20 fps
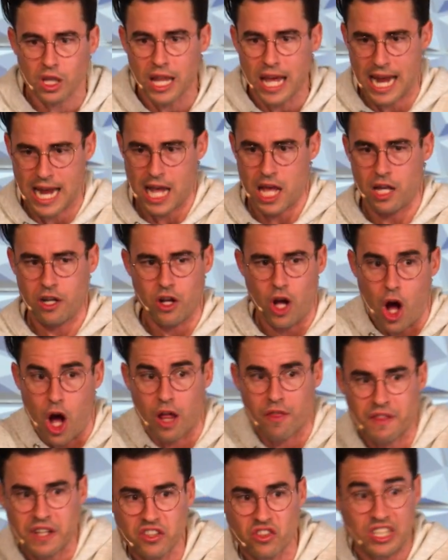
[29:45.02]
land
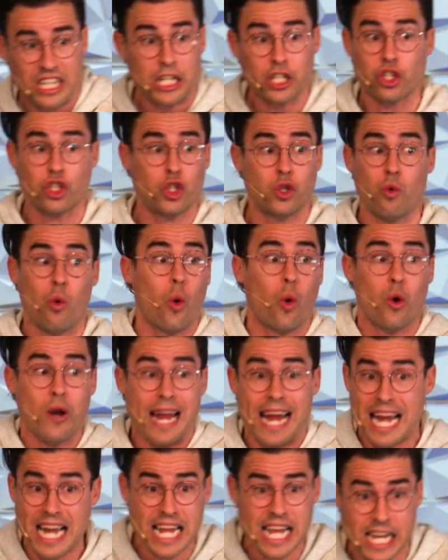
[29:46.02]
on this issue or
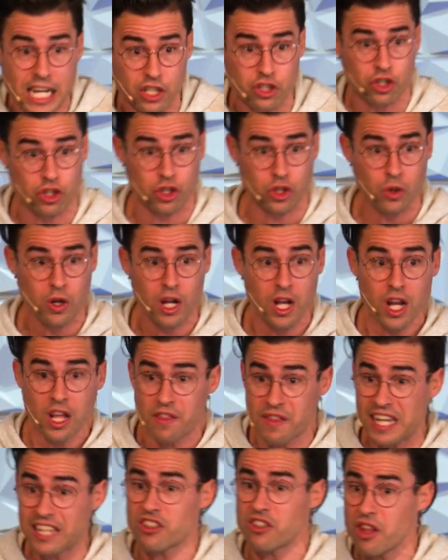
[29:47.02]
any issue,
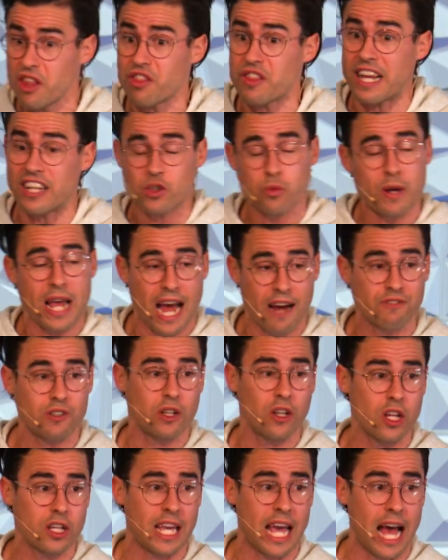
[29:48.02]
these are the things we have to
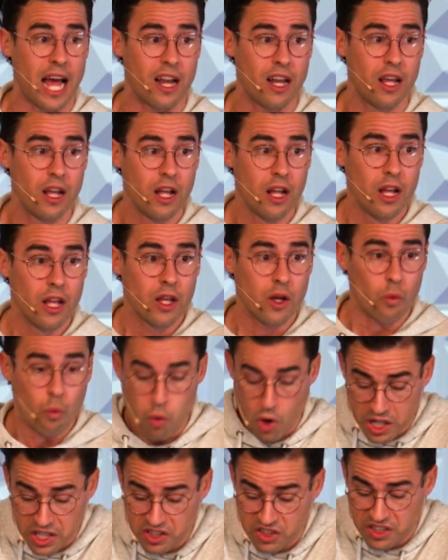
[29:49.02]
look at.
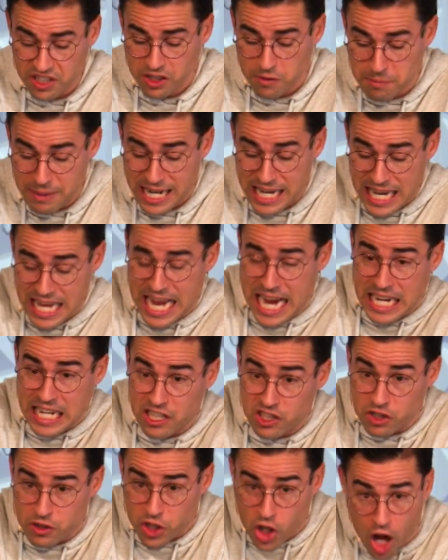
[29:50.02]
What does this mean in
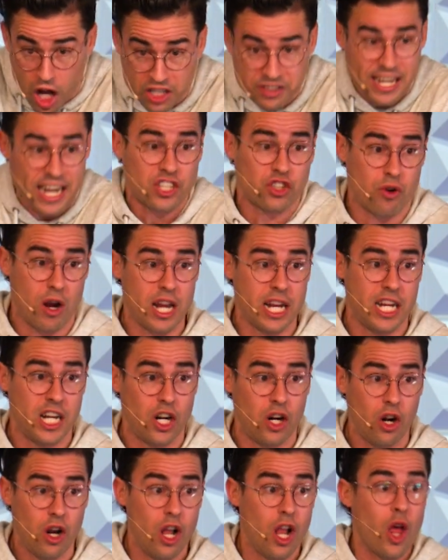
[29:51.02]
its context right
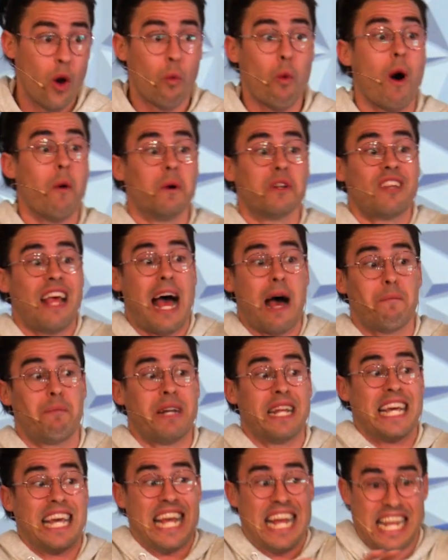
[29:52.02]
here? What was
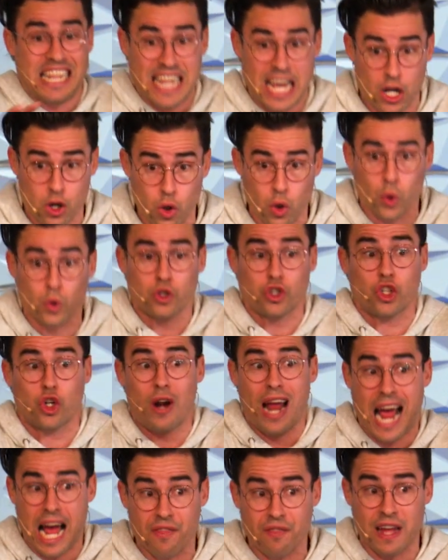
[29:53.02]
happening in that culture
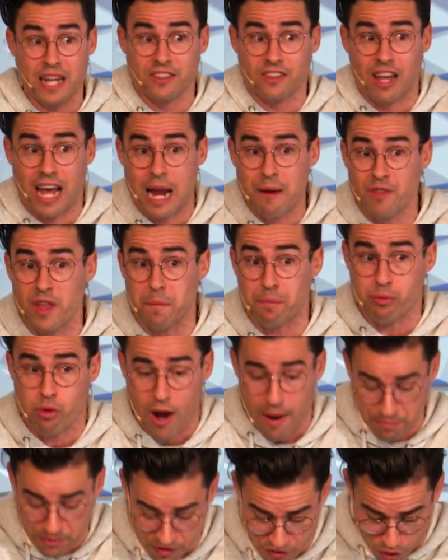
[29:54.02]
at that time that
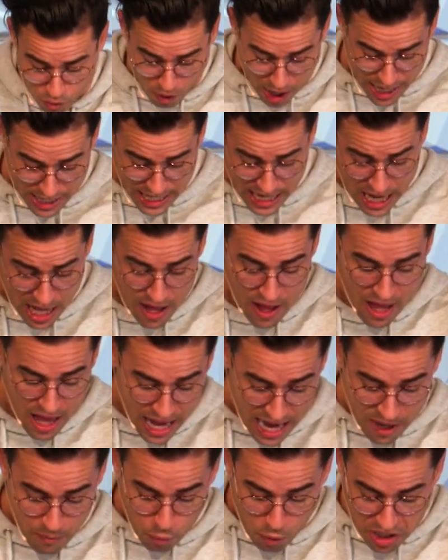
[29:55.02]
prompted the writing?
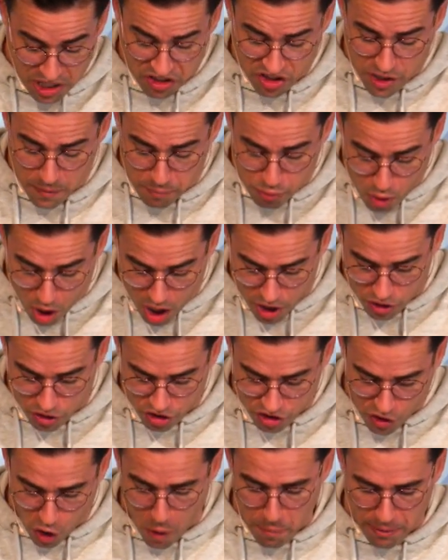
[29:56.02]
And what does the broader
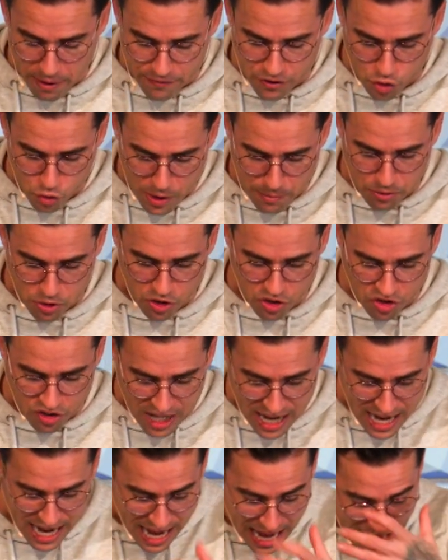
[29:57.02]
scope of scripture
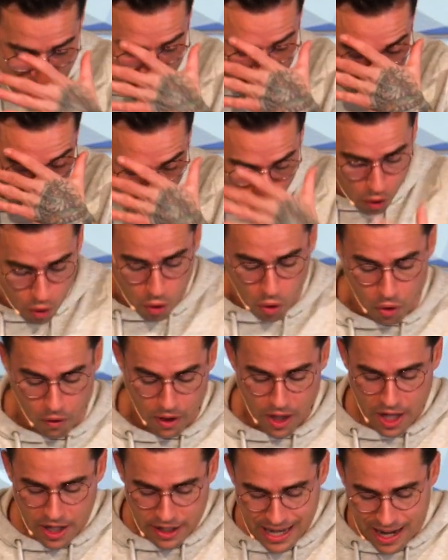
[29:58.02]
say as a whole?
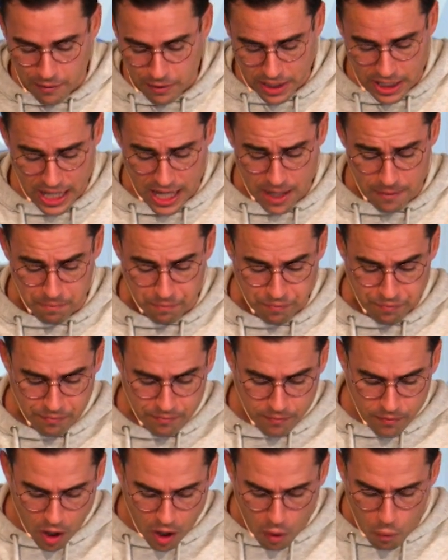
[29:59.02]
Now, again,
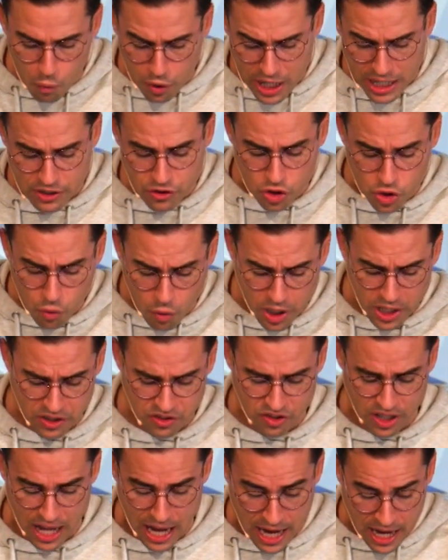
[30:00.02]
what I do want to
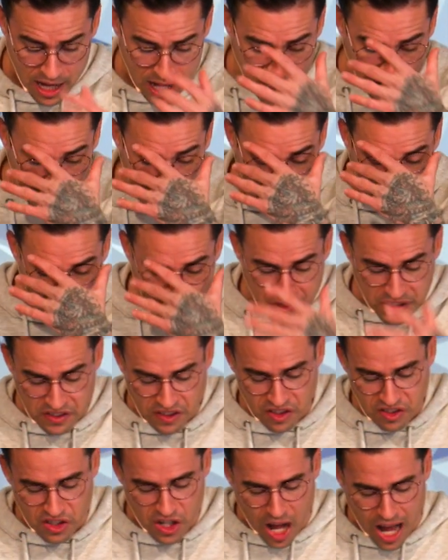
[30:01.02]
say is that this
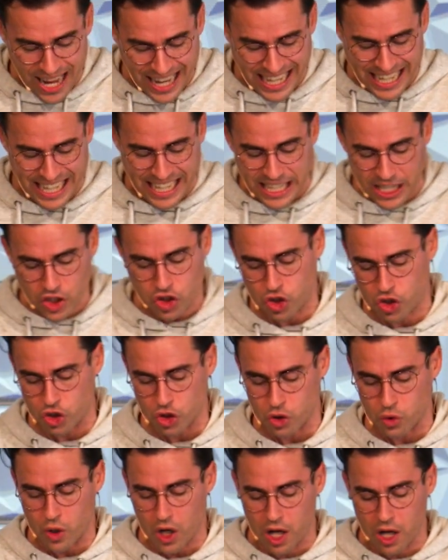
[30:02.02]
is not an
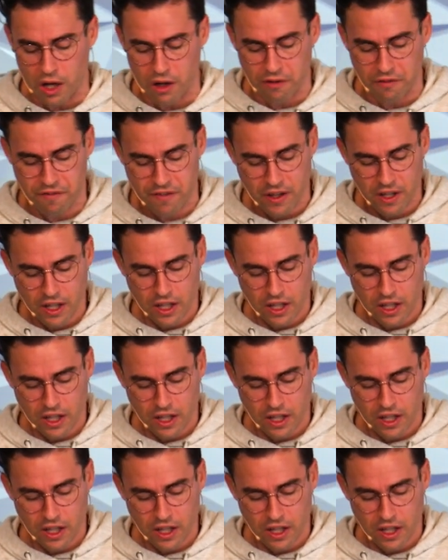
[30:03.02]
issue of